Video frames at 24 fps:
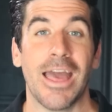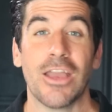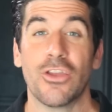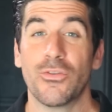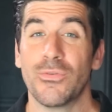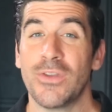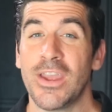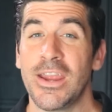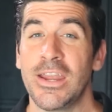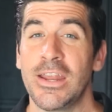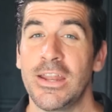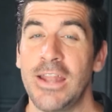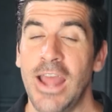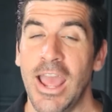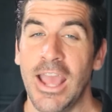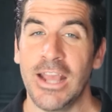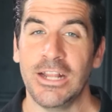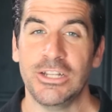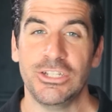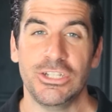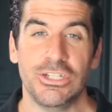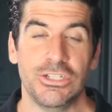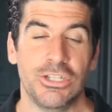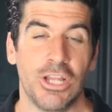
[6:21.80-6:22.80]
I created
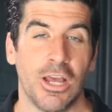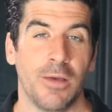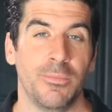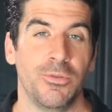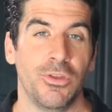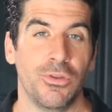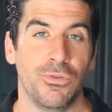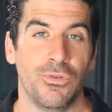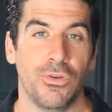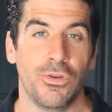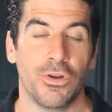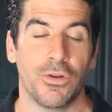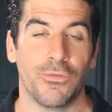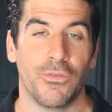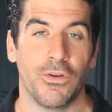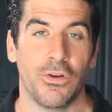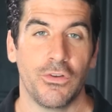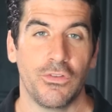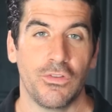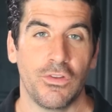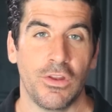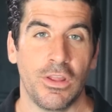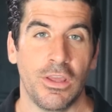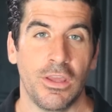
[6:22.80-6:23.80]
AGW
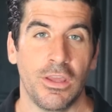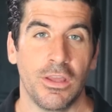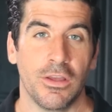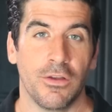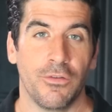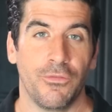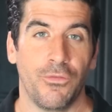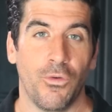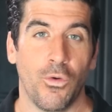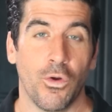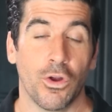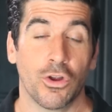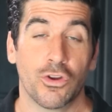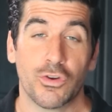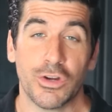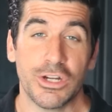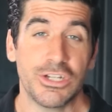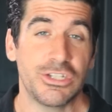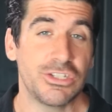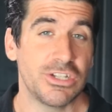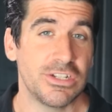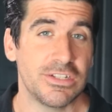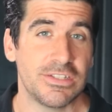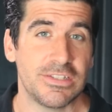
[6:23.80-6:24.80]
University for
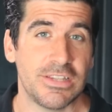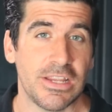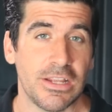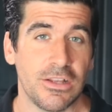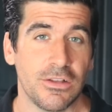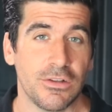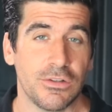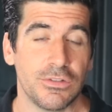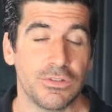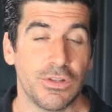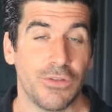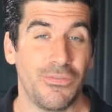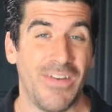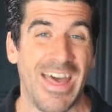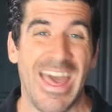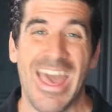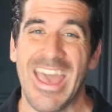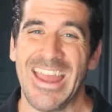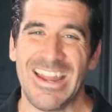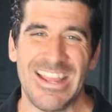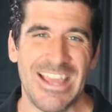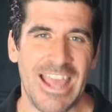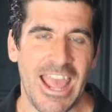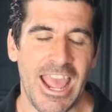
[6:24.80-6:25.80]
Christian singles of
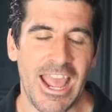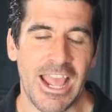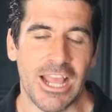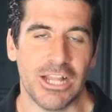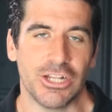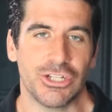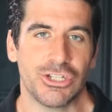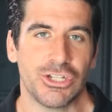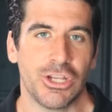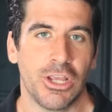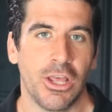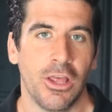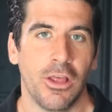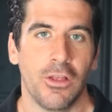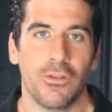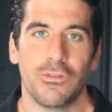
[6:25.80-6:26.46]
any age.